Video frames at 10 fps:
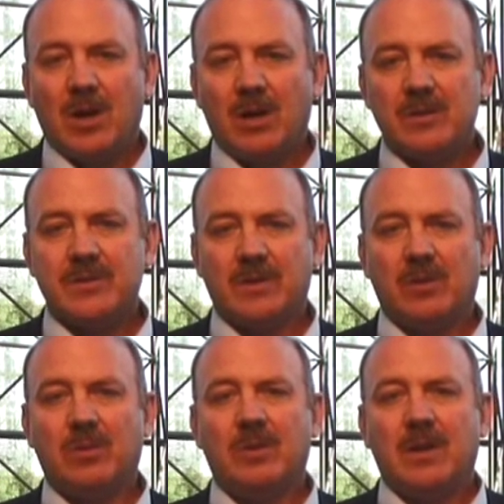
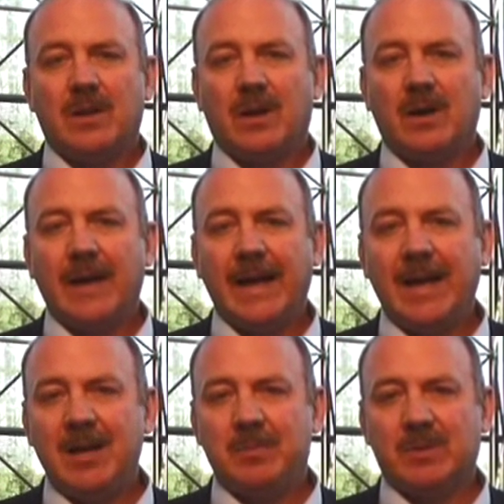also are
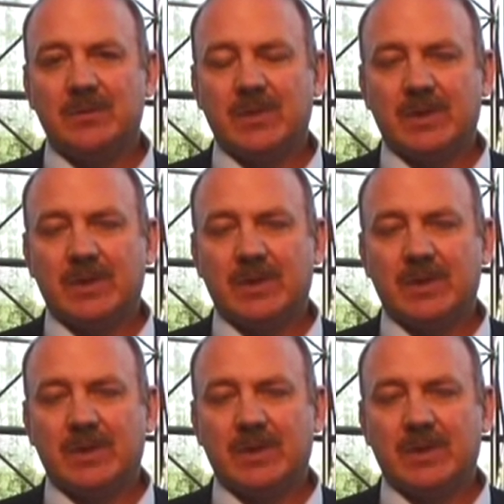able to